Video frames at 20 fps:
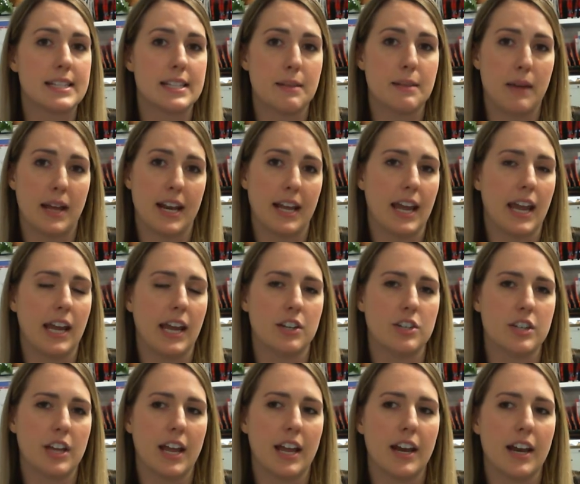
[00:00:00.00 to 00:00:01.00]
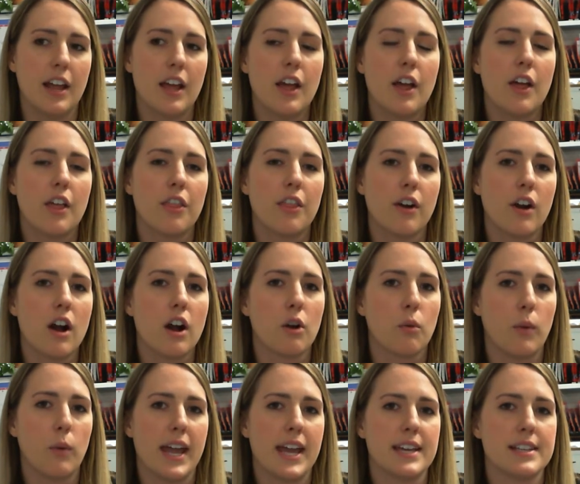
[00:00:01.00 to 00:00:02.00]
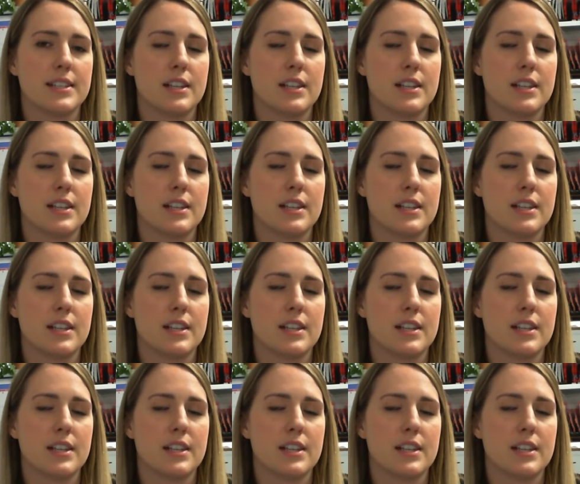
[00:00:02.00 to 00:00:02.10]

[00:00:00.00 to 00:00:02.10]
the medication, there are ways